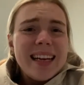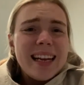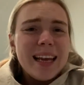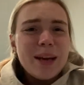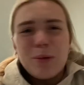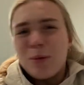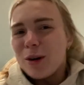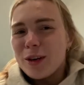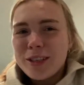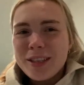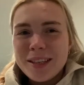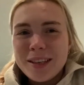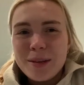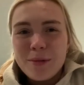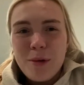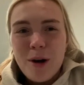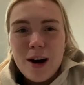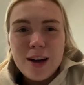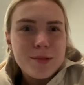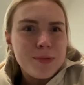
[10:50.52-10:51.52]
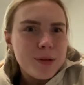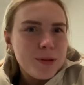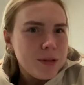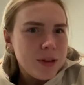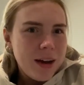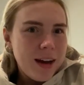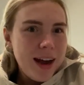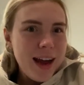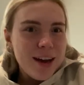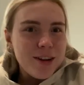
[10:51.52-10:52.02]
like worse than it was, but
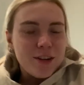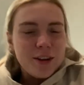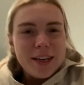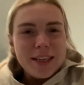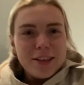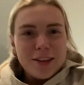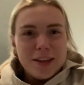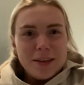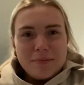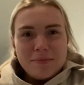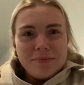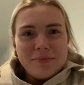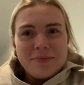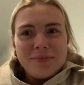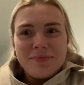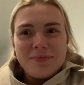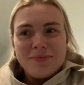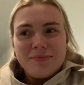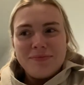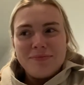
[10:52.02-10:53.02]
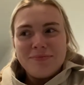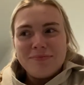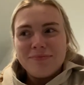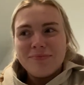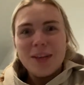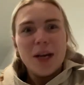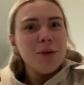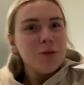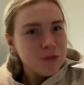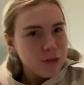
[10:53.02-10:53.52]
I had a great time.
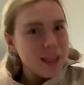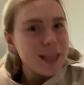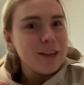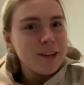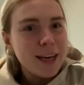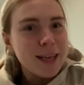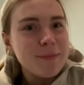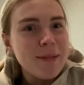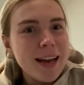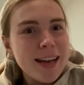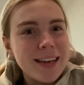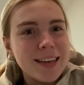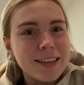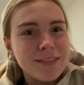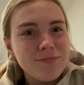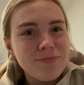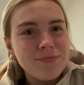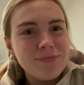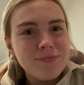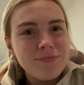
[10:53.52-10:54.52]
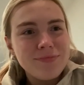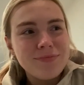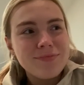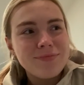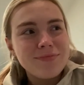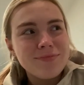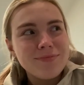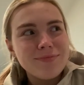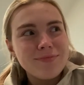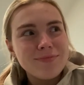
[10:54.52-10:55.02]
I would really recommend it.
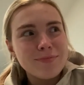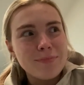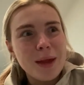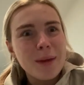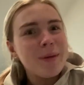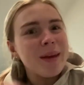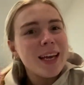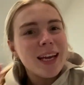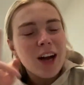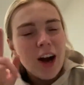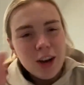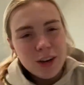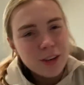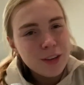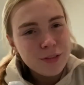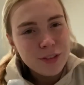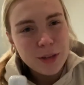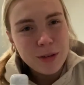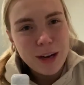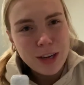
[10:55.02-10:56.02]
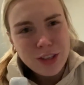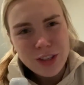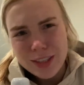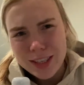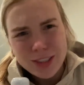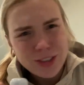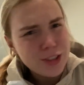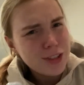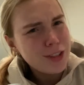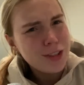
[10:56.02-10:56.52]
Maybe Connor, if you're watching
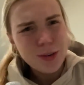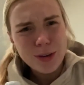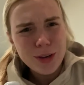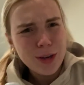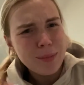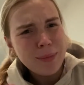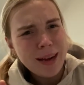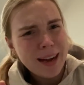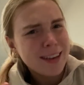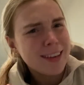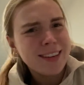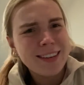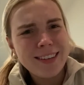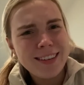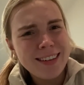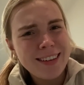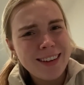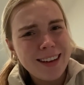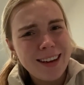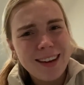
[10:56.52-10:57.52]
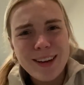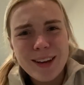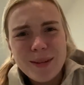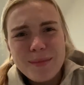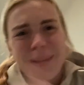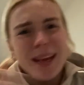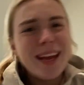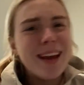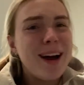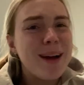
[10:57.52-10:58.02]
this, just don't come back. Look at
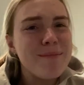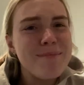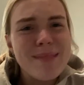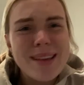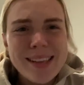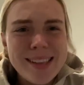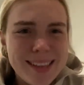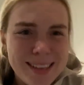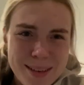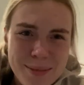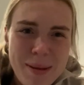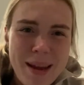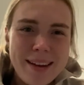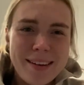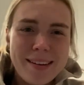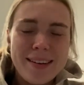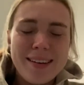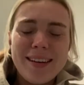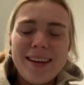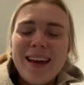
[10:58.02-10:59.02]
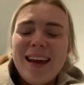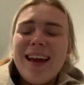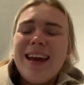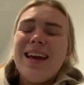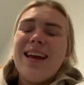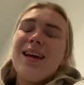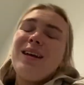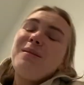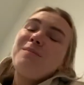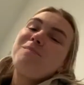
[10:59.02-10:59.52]
me. I'm Miss Independent.
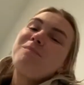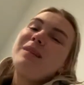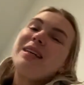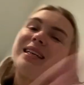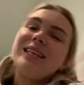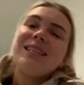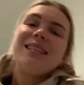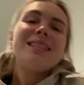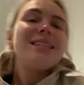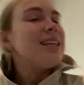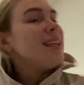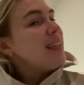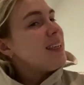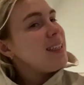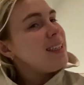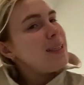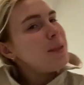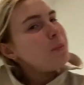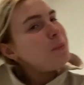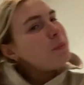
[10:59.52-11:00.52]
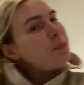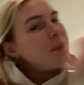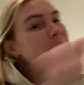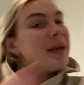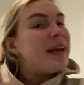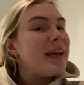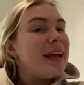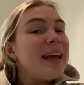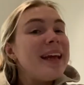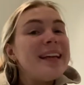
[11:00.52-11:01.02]
Miss
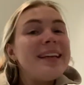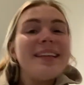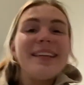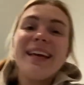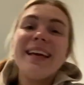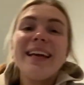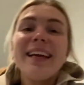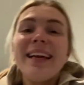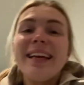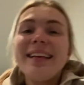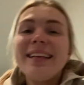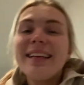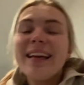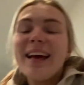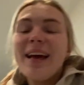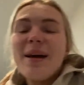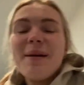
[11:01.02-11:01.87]
Independent.